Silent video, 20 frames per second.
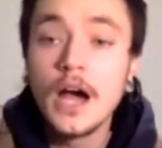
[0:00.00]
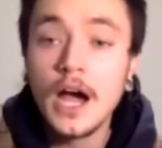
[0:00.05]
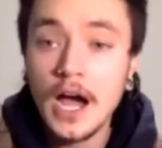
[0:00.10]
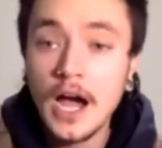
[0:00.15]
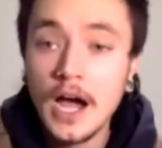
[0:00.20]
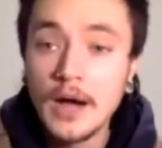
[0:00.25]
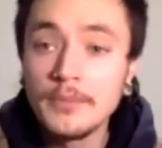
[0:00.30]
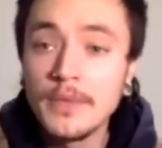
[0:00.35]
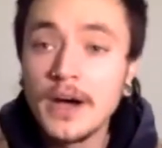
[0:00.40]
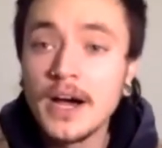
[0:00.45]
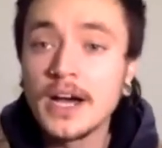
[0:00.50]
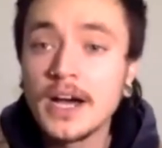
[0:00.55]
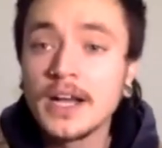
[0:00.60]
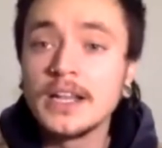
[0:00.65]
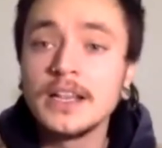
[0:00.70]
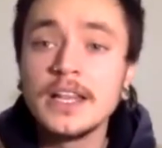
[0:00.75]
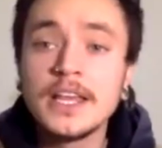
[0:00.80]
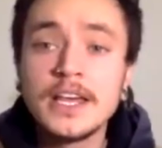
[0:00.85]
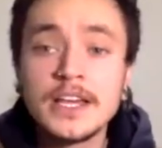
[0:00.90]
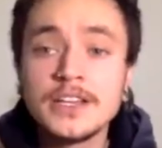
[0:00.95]
I'ma
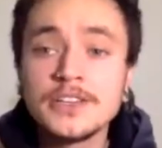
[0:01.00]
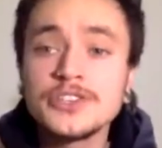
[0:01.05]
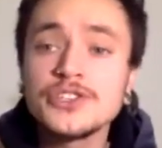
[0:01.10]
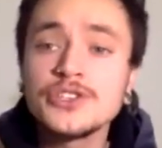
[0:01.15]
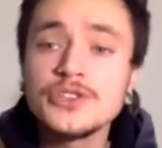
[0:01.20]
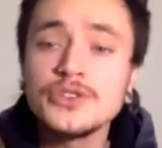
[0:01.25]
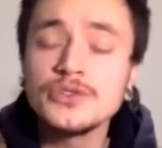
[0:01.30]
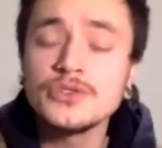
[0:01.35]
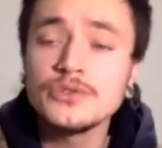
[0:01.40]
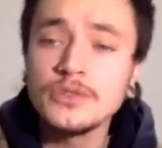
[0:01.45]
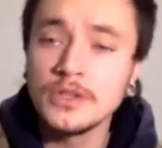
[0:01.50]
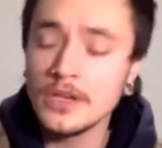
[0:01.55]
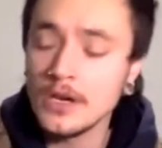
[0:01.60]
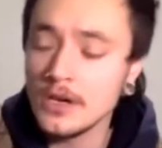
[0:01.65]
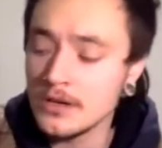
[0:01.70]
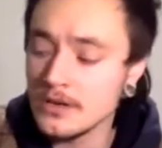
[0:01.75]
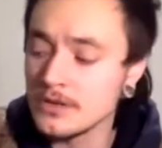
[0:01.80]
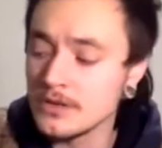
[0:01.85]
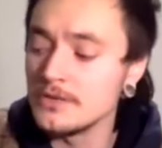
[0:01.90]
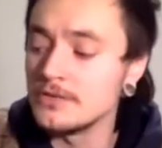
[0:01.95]
let you
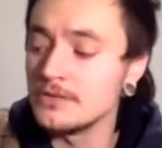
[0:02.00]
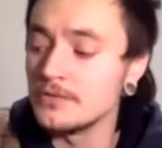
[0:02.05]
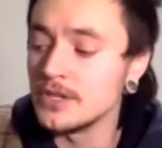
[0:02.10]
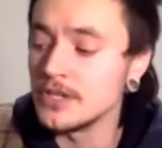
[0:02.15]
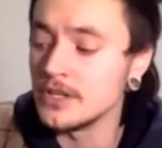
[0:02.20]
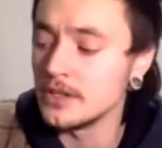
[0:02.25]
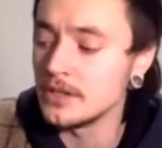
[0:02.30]
love me.